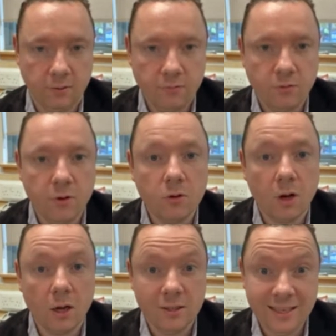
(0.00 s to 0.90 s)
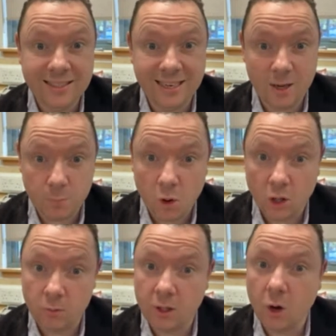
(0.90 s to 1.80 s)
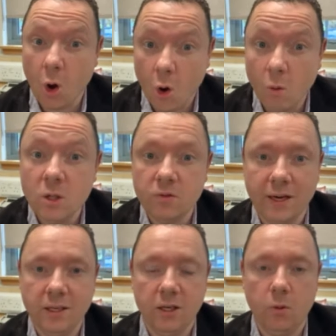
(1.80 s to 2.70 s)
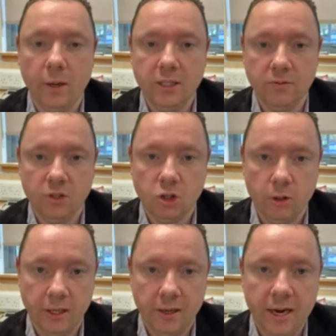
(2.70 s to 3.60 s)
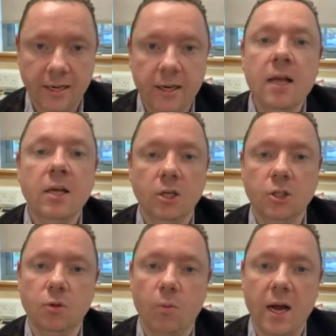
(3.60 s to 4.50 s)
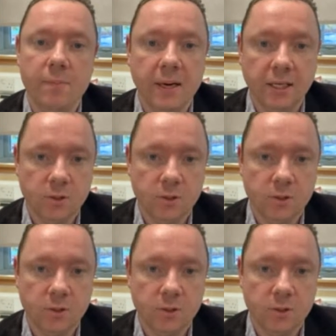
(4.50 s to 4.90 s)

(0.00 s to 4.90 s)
If we've all got a gradient and a point, we can always find the equation of a straight line using y b